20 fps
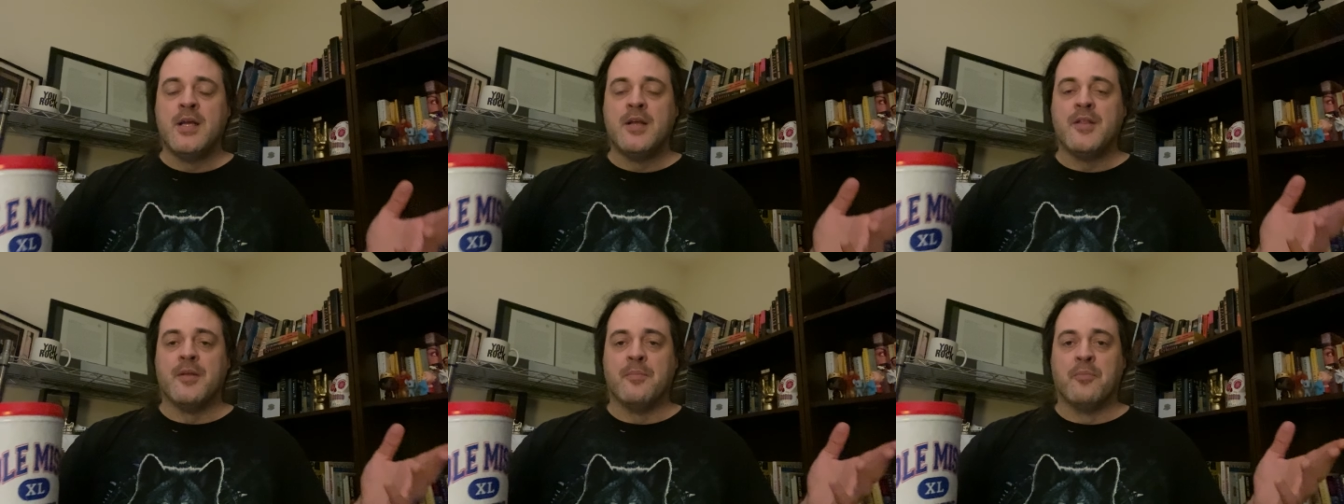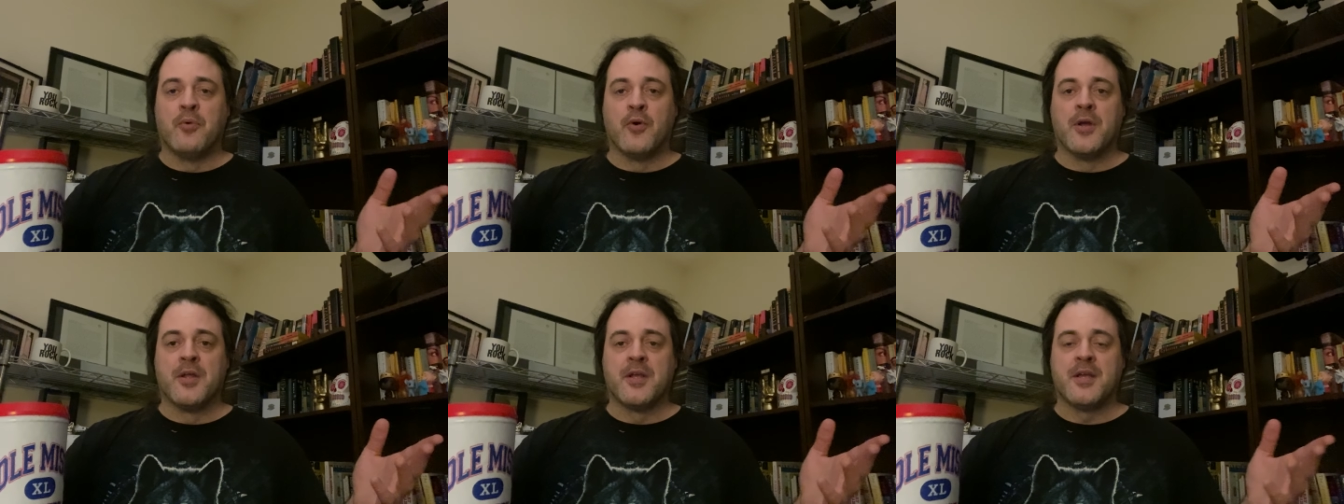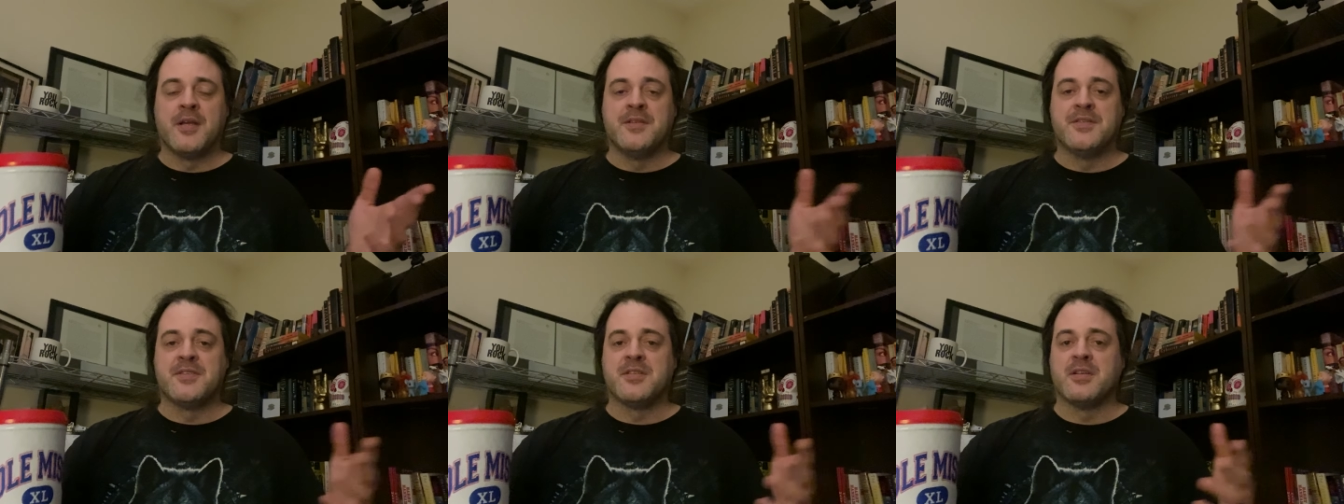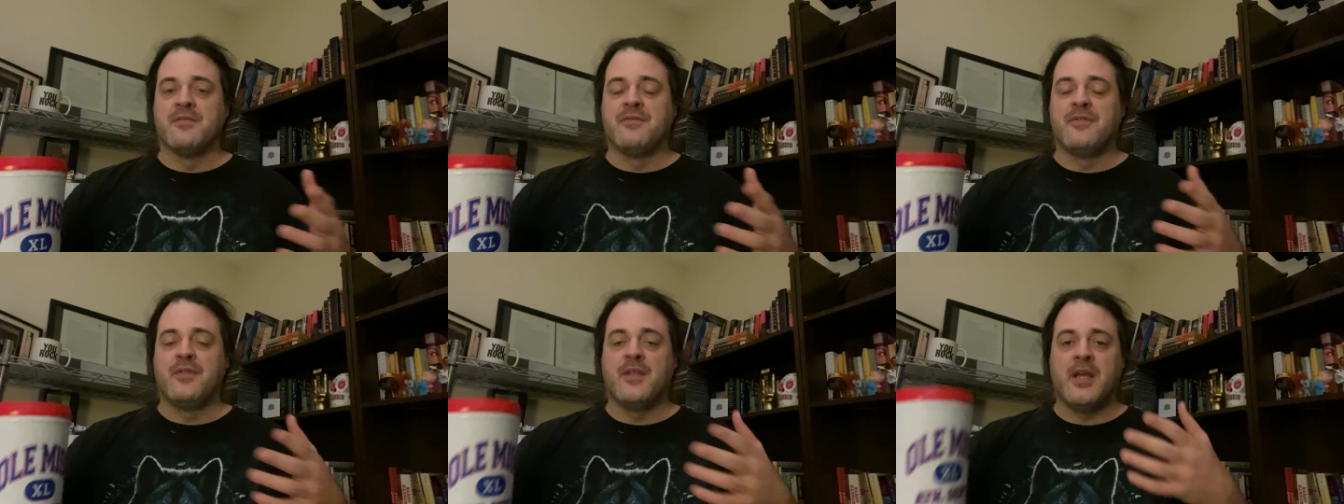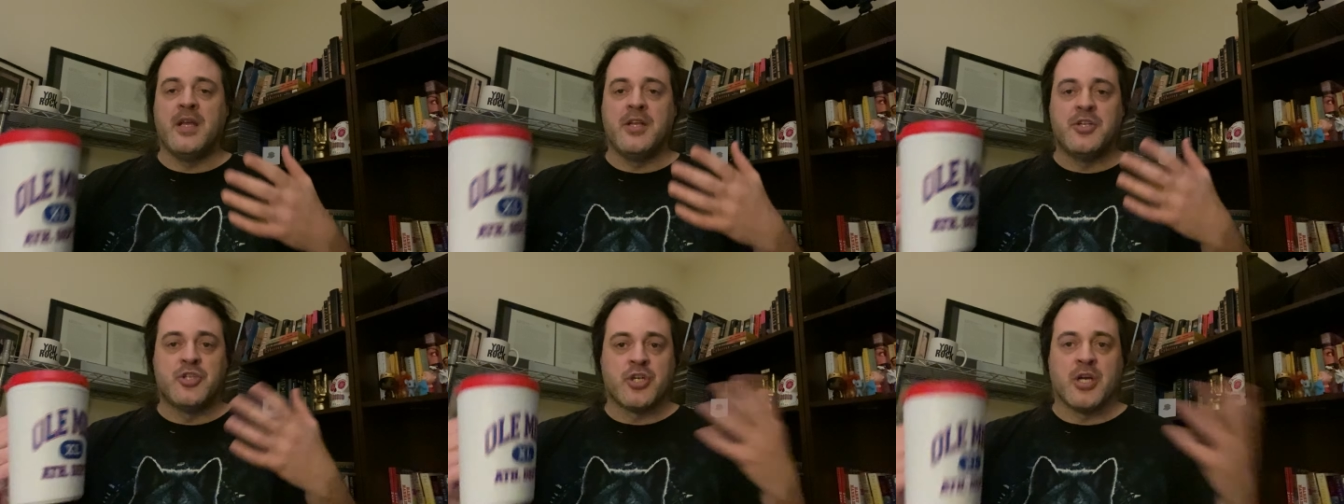the brilliance of
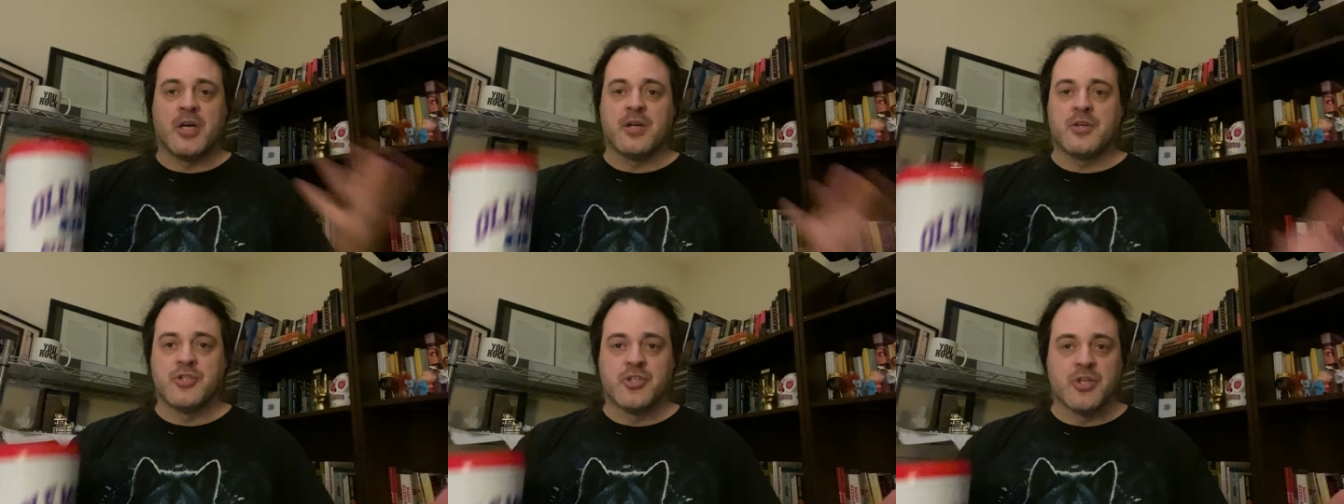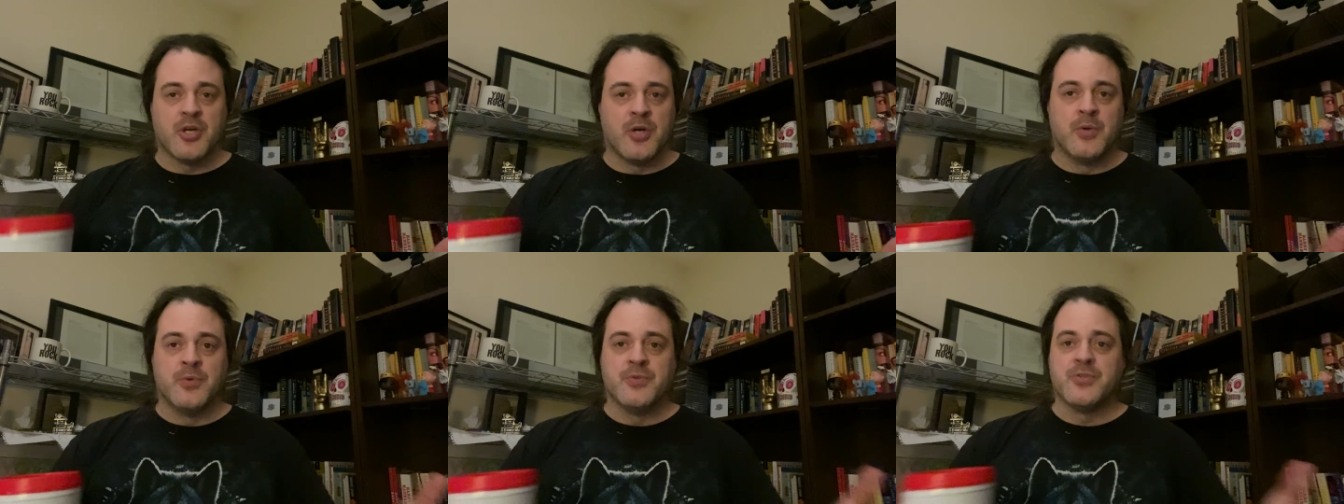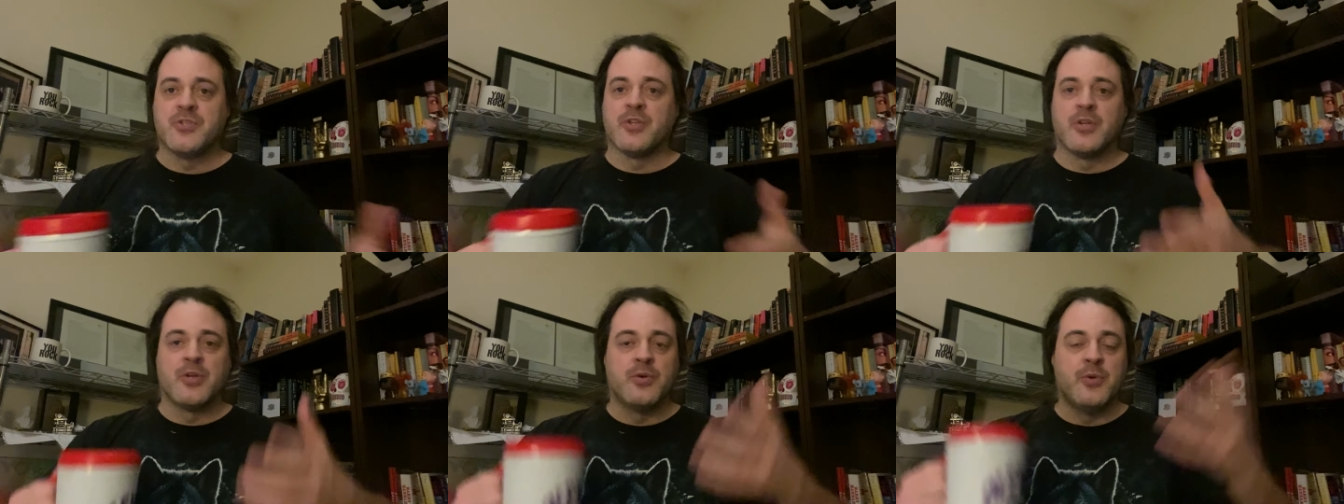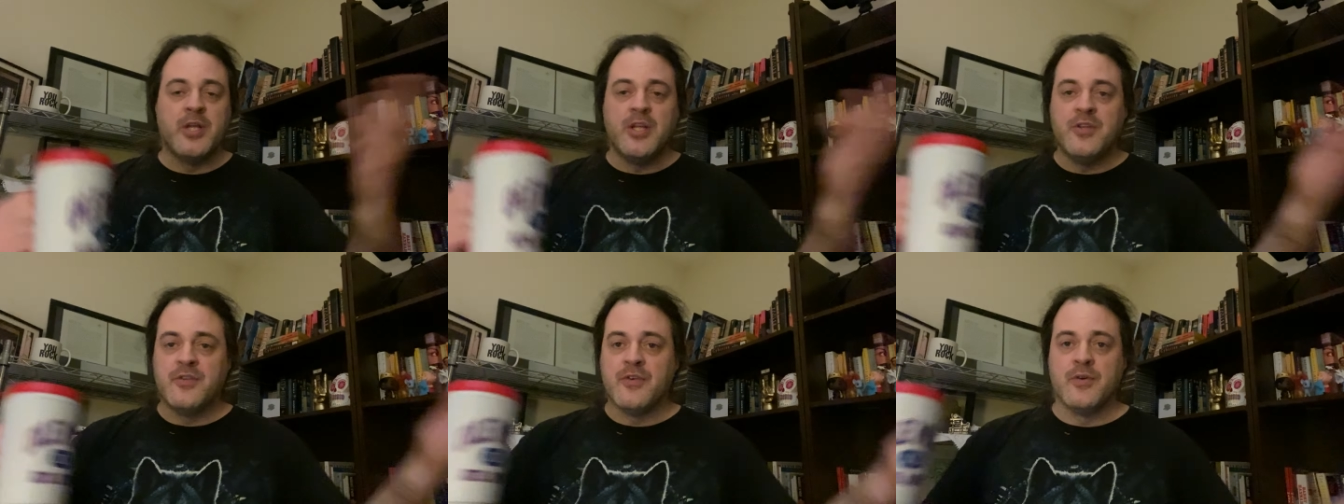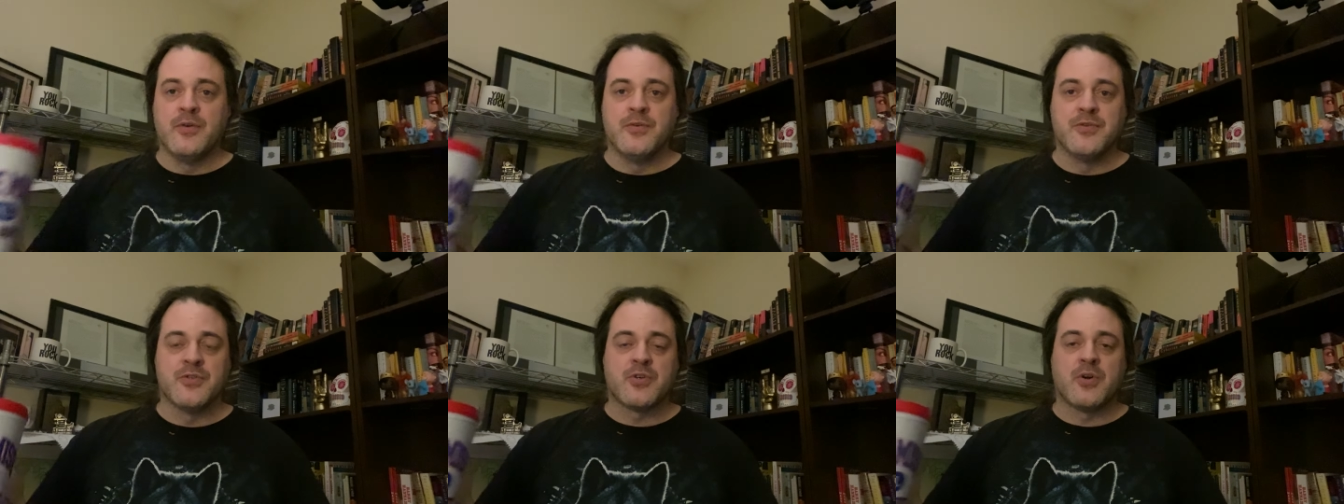the Chuck Jones Looney
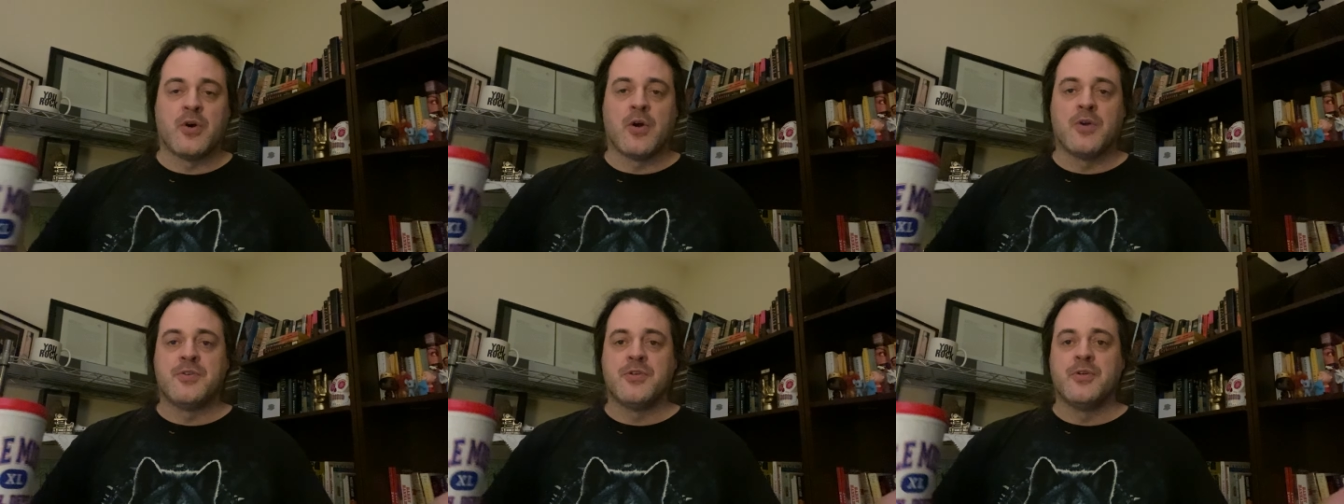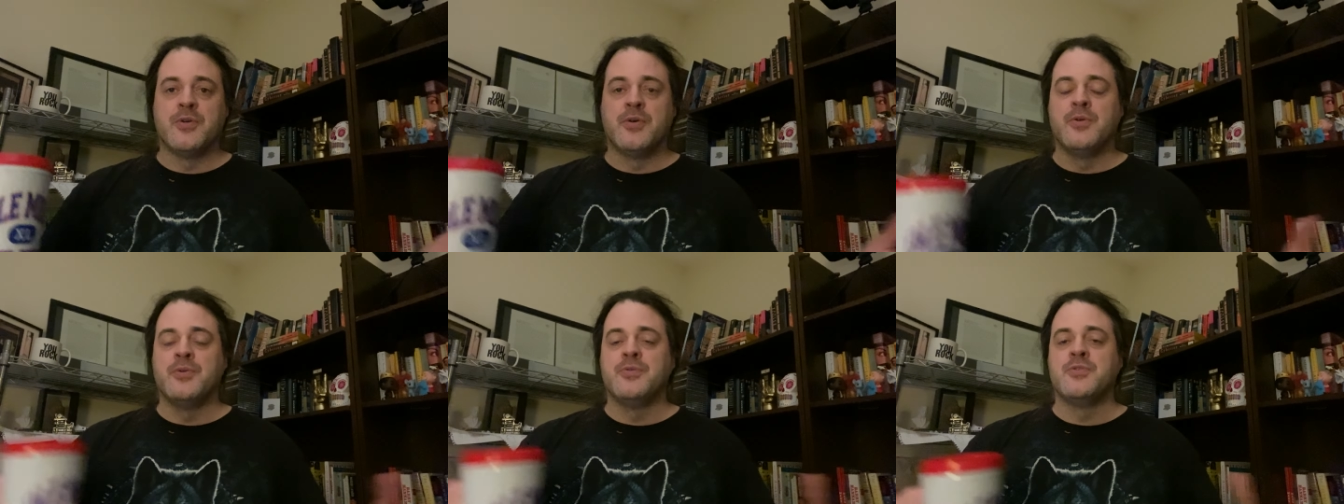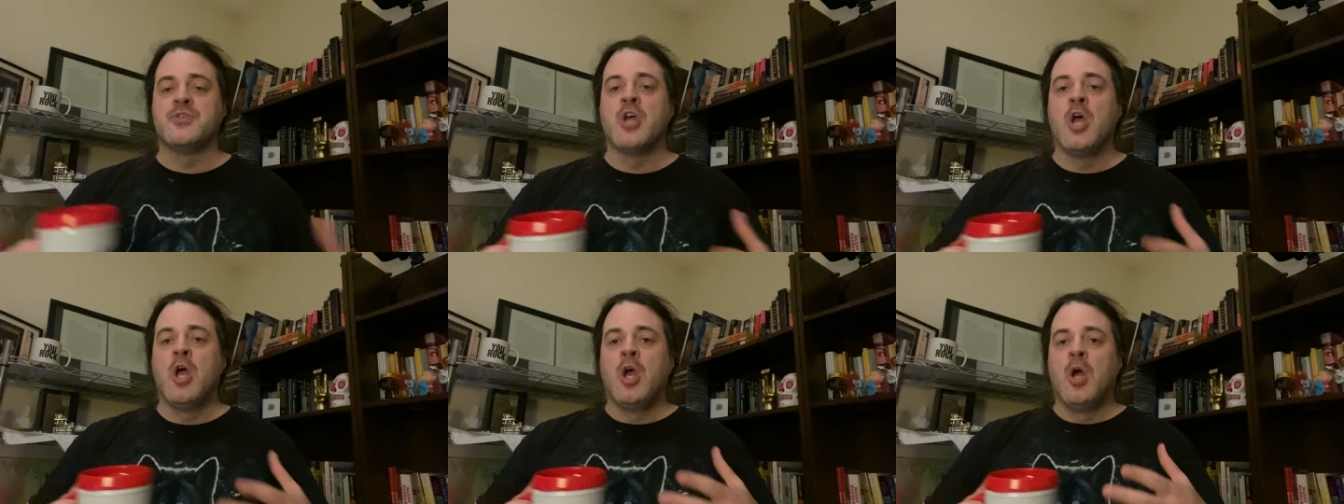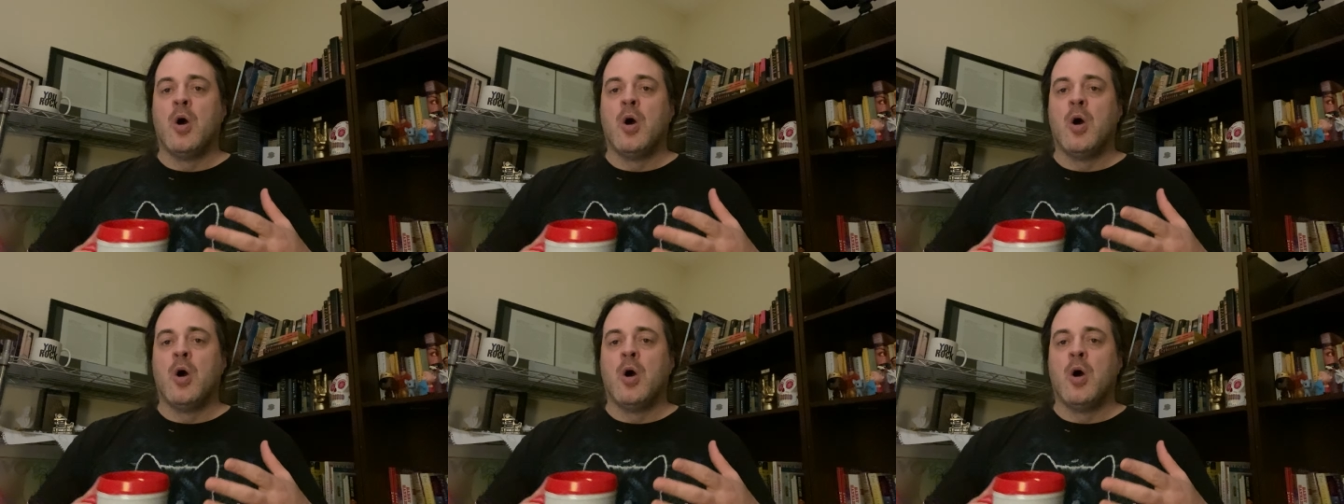Tunes cartoons